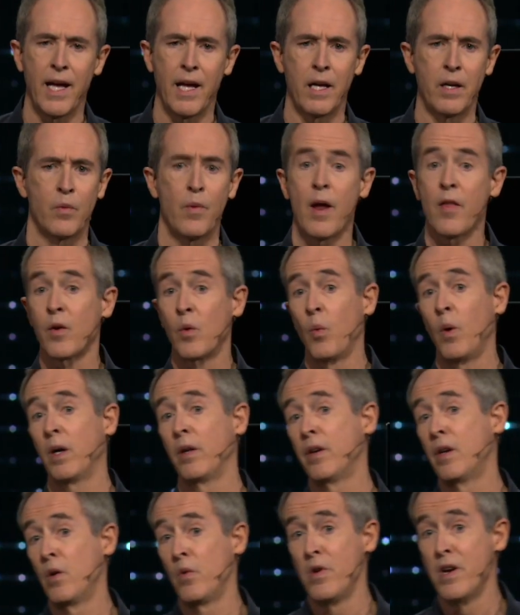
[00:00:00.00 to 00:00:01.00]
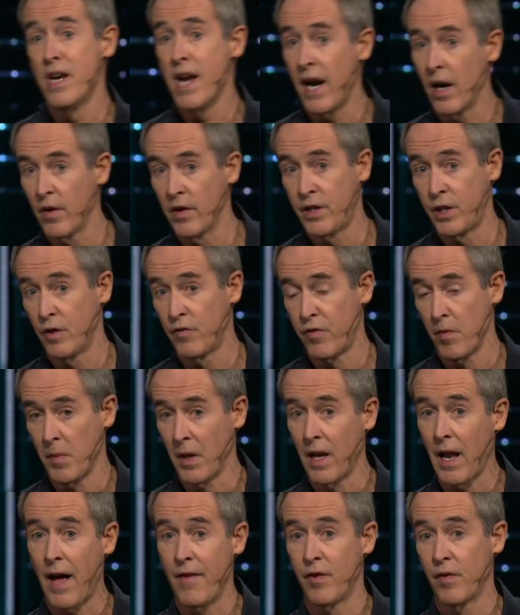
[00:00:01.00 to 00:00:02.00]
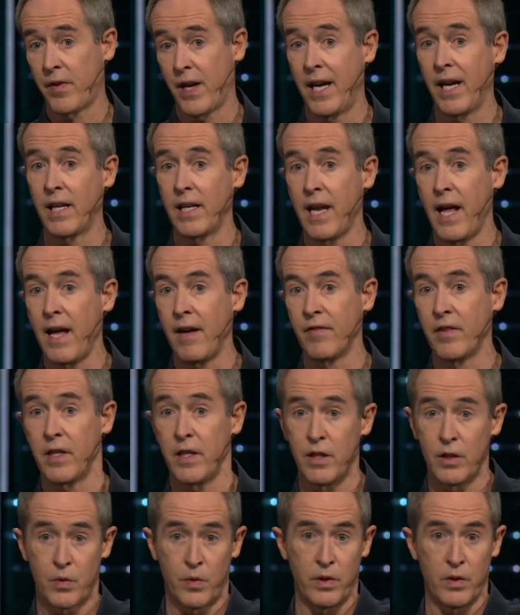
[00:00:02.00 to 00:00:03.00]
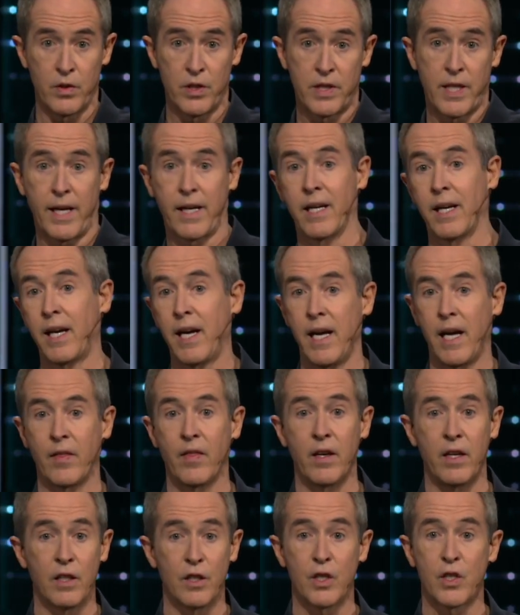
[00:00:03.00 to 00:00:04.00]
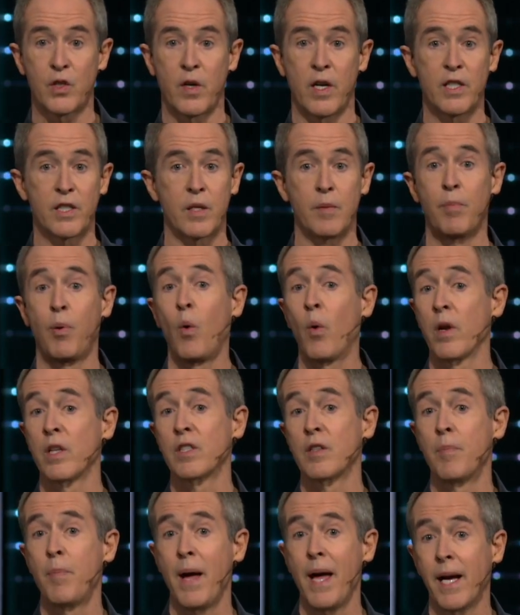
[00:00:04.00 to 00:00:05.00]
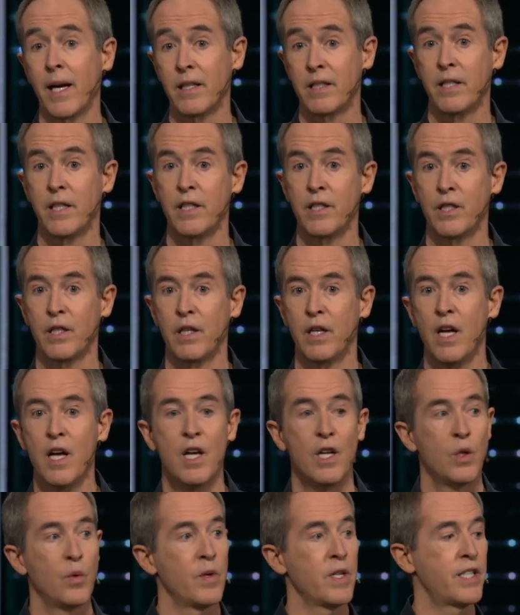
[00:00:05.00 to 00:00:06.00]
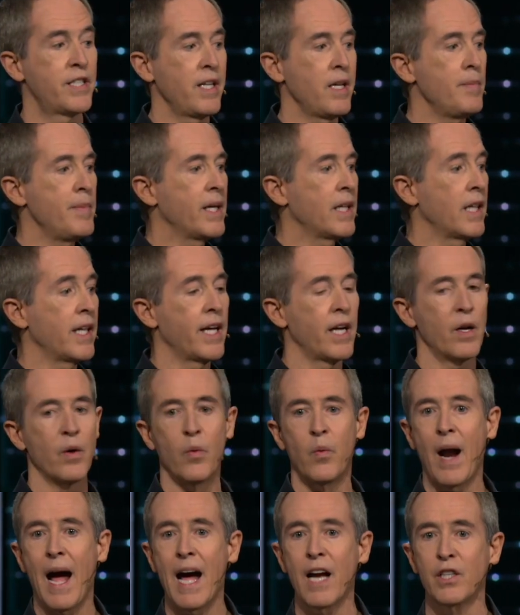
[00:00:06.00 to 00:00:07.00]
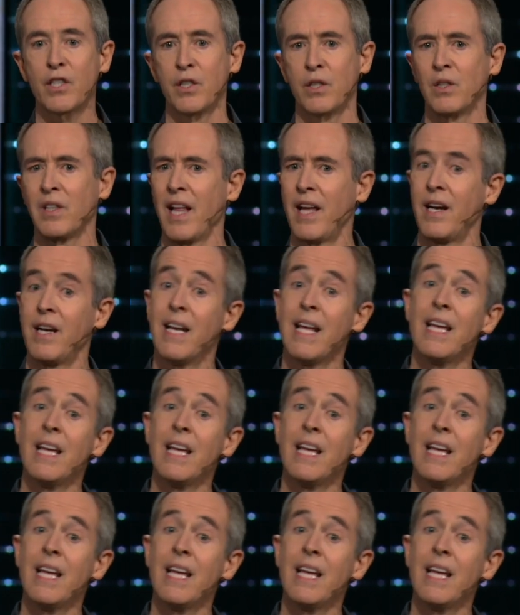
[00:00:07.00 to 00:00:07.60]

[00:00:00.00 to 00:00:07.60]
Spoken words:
and rather well-known narrative from the life of King David, Israel's second king, that illustrates the importance of paying attention to a seemingly irrational and, in